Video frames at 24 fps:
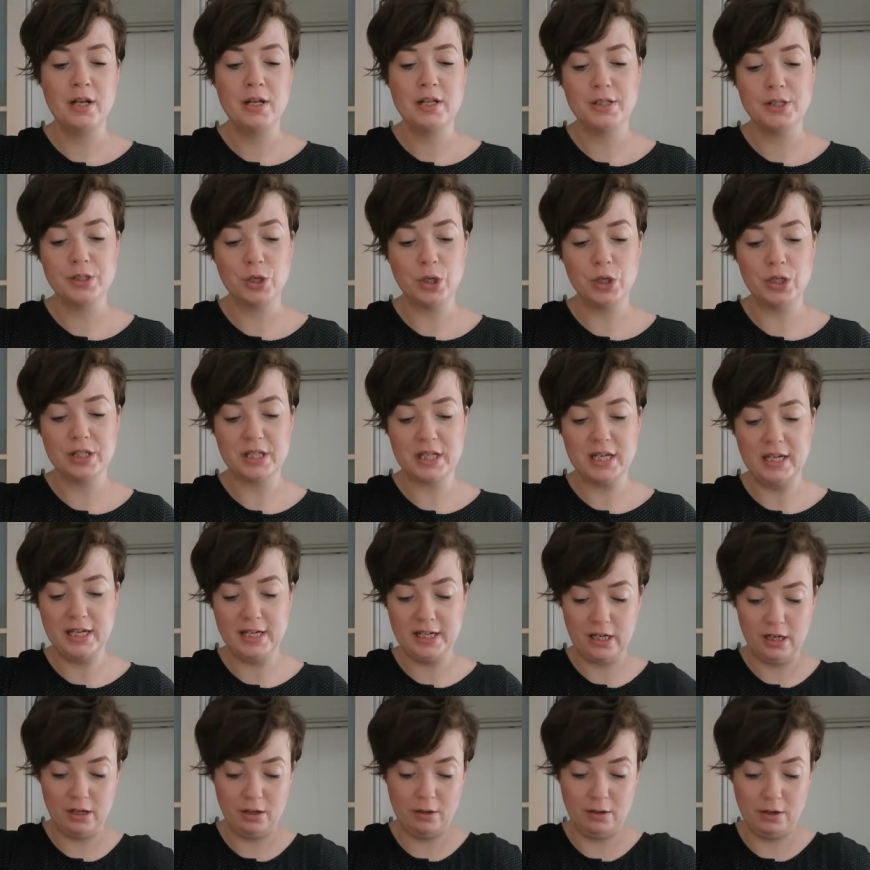It's got a
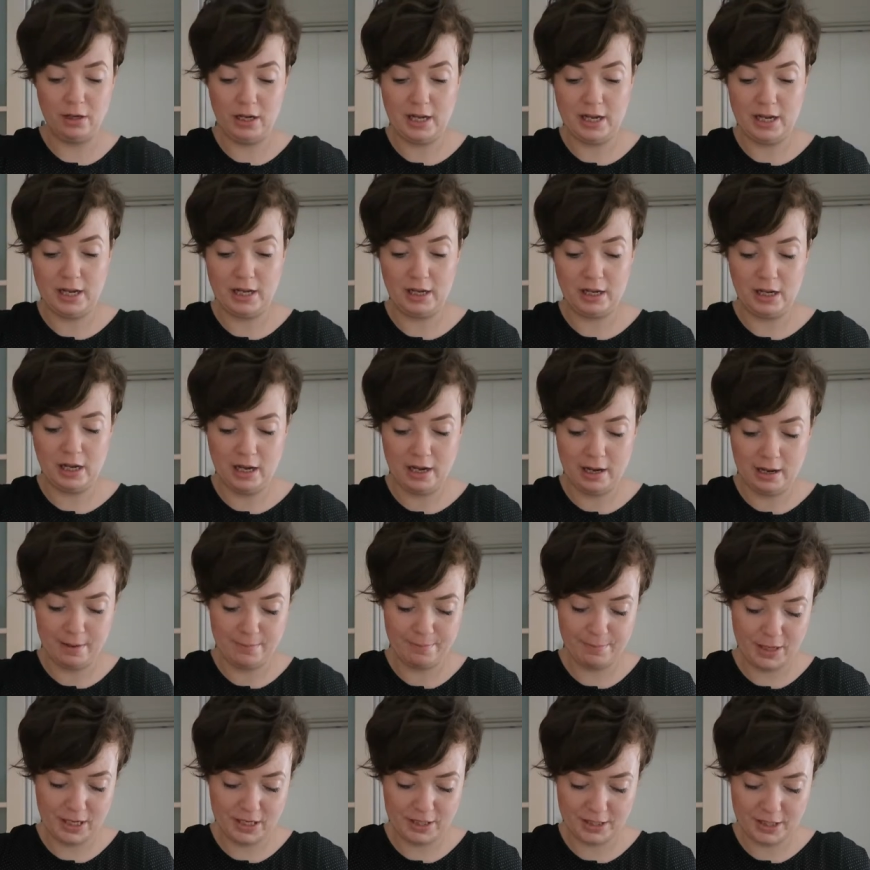little
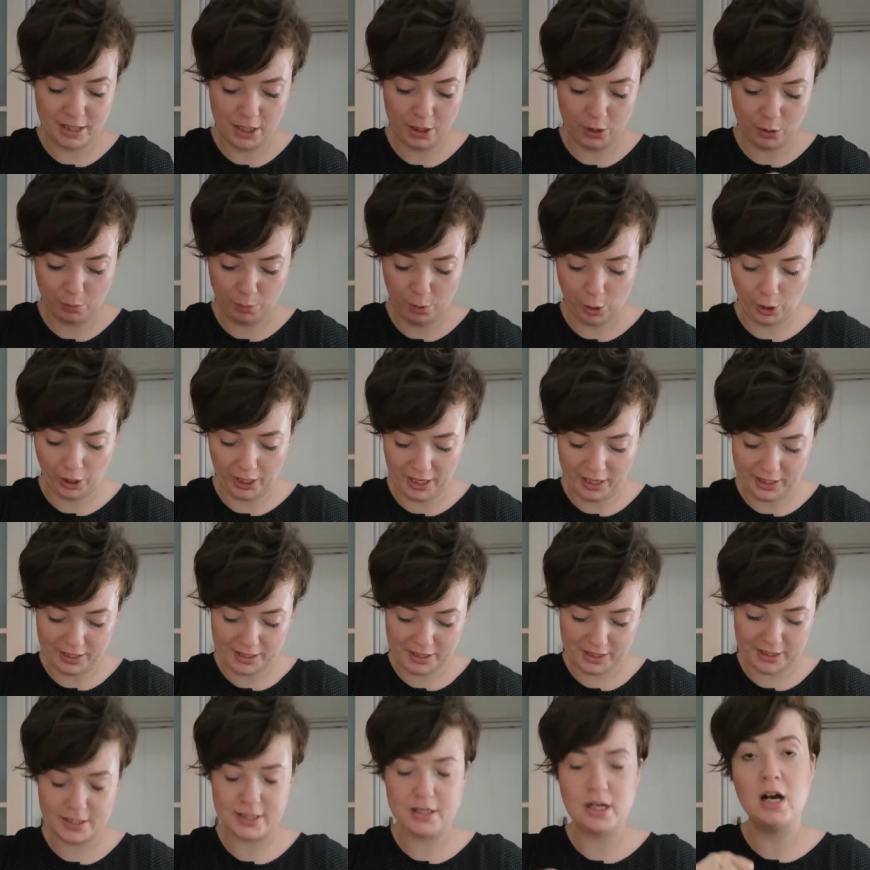internal pocket
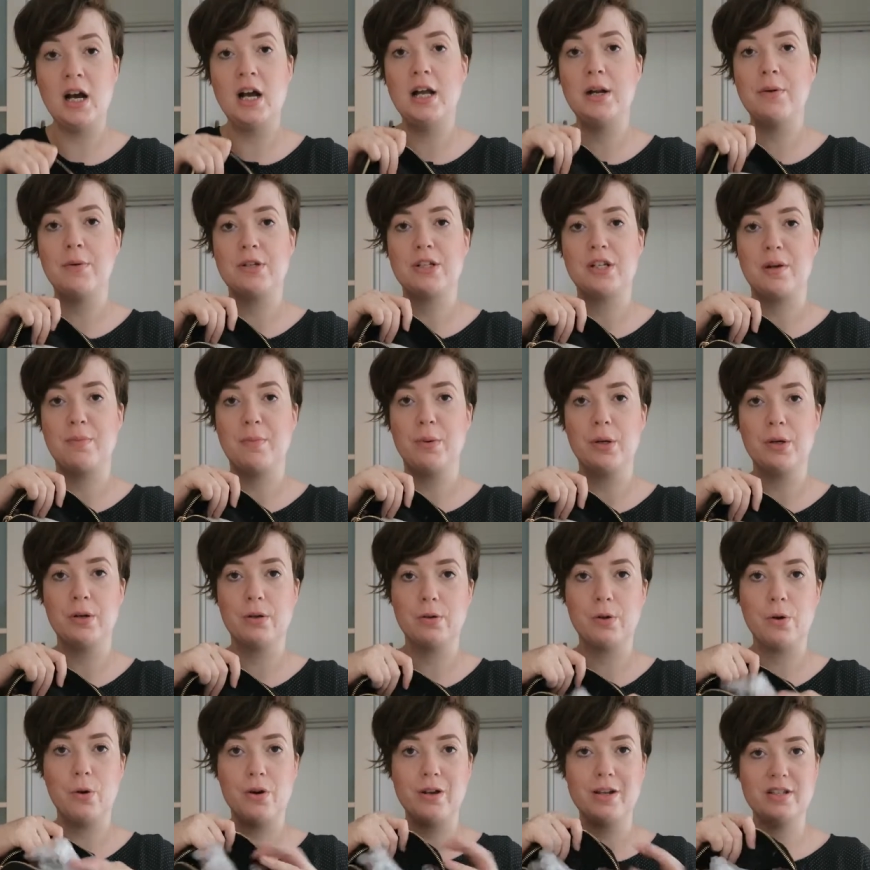inside, which I put
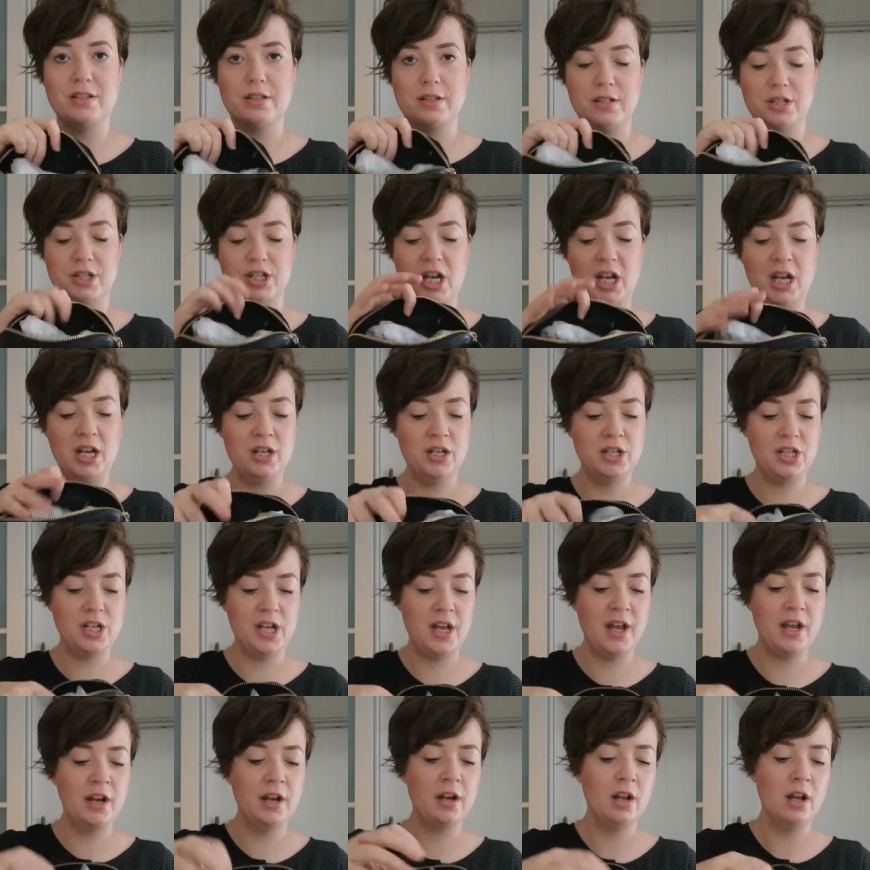coins and change
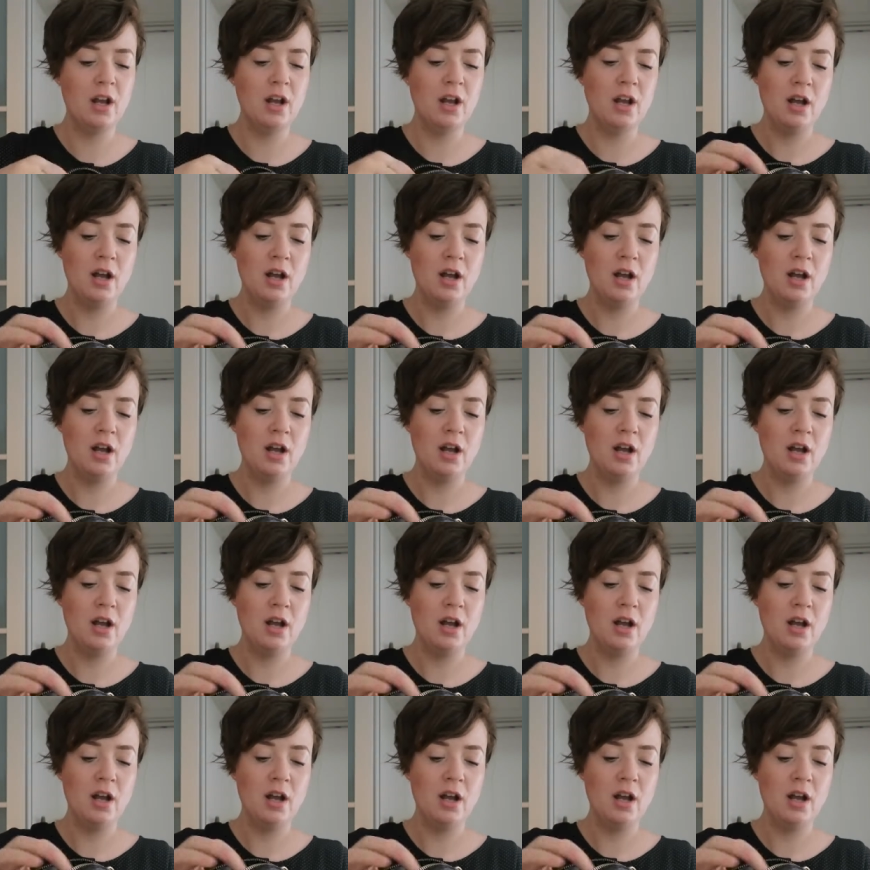in,